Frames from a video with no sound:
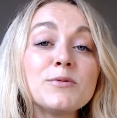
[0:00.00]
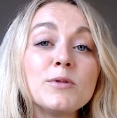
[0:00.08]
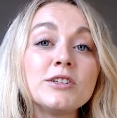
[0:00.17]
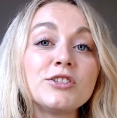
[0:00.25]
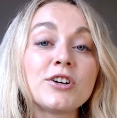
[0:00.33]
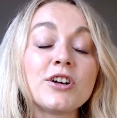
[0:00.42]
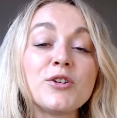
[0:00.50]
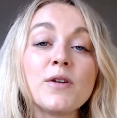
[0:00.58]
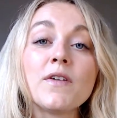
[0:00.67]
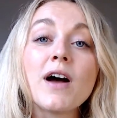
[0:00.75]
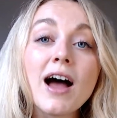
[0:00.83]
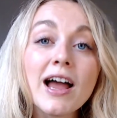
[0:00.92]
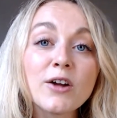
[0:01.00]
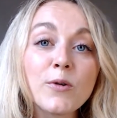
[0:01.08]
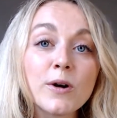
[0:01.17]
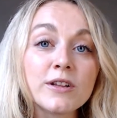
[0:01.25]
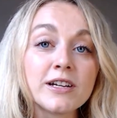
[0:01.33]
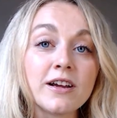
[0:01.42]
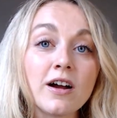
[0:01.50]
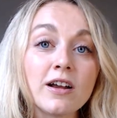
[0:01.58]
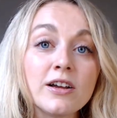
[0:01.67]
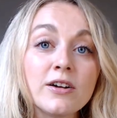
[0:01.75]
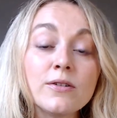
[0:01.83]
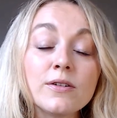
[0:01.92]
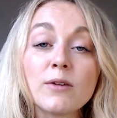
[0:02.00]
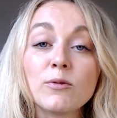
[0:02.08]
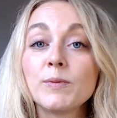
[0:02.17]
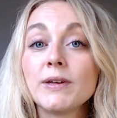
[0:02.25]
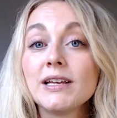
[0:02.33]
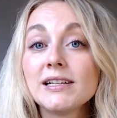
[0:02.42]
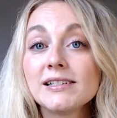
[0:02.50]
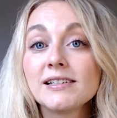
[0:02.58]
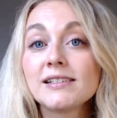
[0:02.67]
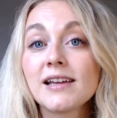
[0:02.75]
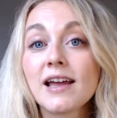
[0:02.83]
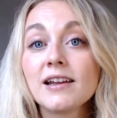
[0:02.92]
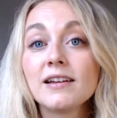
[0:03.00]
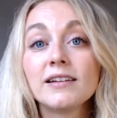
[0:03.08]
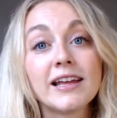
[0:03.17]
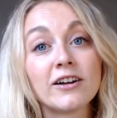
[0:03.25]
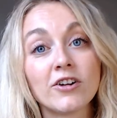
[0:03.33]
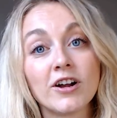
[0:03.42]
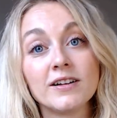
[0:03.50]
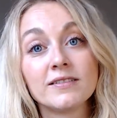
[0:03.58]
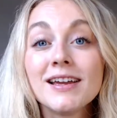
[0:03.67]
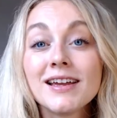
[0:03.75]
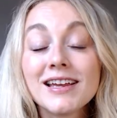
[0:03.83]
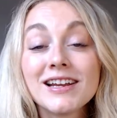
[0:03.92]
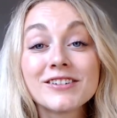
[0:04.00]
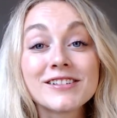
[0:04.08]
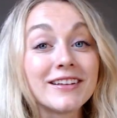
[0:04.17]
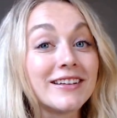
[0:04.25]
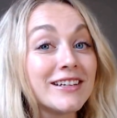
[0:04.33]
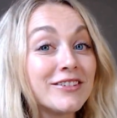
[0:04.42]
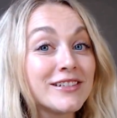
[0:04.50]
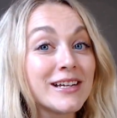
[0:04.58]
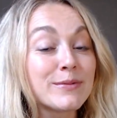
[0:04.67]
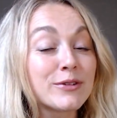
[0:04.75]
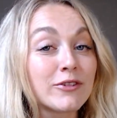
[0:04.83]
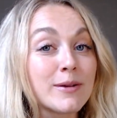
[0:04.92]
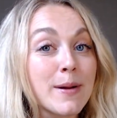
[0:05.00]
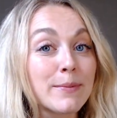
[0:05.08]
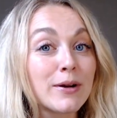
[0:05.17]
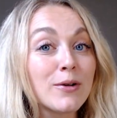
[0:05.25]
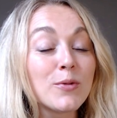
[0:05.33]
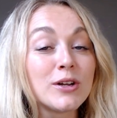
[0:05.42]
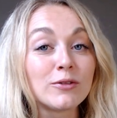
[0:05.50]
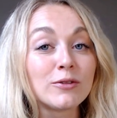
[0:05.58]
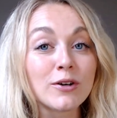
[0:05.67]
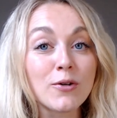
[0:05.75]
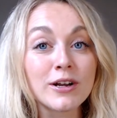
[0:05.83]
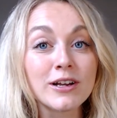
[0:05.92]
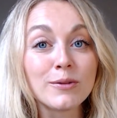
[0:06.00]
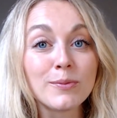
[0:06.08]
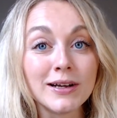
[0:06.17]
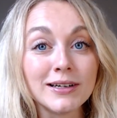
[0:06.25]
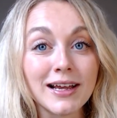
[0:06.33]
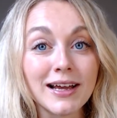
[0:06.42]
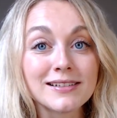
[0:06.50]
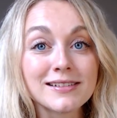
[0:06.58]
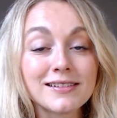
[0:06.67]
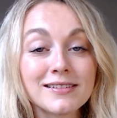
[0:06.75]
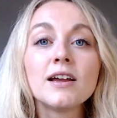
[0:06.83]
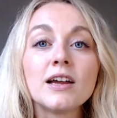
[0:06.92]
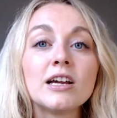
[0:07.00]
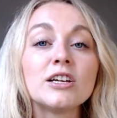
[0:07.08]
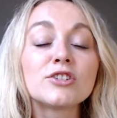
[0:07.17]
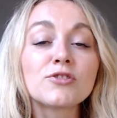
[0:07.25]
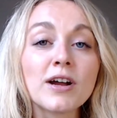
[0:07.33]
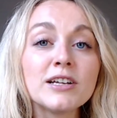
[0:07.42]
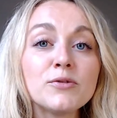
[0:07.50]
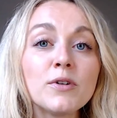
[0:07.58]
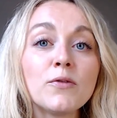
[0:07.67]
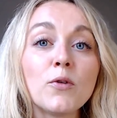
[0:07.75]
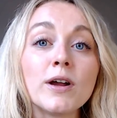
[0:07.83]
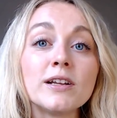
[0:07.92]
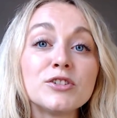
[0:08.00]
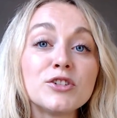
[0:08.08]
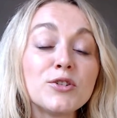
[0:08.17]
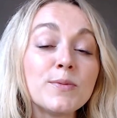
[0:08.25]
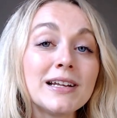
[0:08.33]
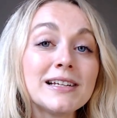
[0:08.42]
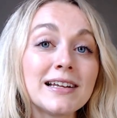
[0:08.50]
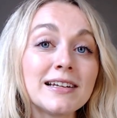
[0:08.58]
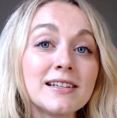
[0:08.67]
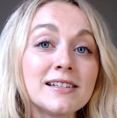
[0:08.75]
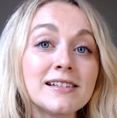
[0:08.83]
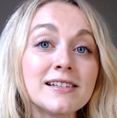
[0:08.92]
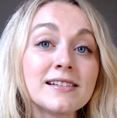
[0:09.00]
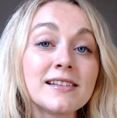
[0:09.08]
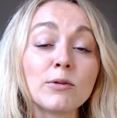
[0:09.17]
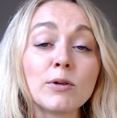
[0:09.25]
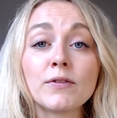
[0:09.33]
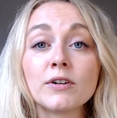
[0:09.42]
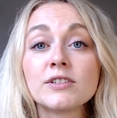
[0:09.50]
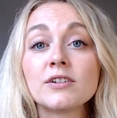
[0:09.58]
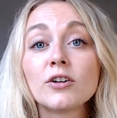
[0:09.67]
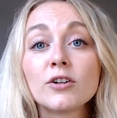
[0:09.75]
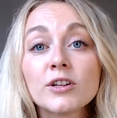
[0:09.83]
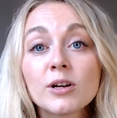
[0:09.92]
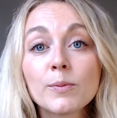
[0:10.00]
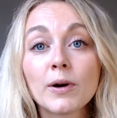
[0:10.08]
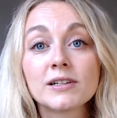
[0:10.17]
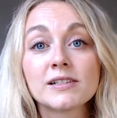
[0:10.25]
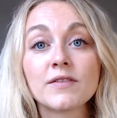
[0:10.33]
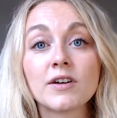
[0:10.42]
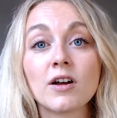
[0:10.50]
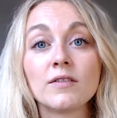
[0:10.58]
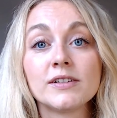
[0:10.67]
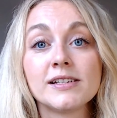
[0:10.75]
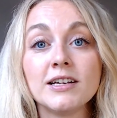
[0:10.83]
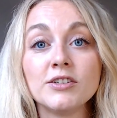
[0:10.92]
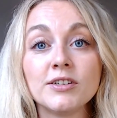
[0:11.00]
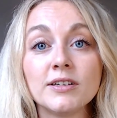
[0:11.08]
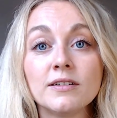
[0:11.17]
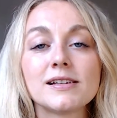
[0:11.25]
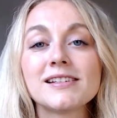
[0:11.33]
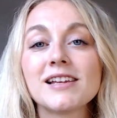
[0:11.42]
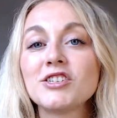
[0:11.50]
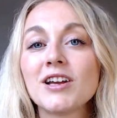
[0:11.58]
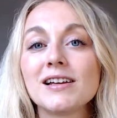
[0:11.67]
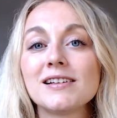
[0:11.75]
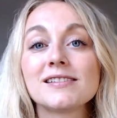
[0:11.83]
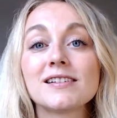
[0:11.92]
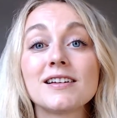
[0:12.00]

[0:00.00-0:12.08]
will ensure you have high-quality audio that will be easy to edit later on. Here's a little tip to remember when you're recording your podcast. Try to avoid too many sentences that refer to earlier parts of the conversation, such as,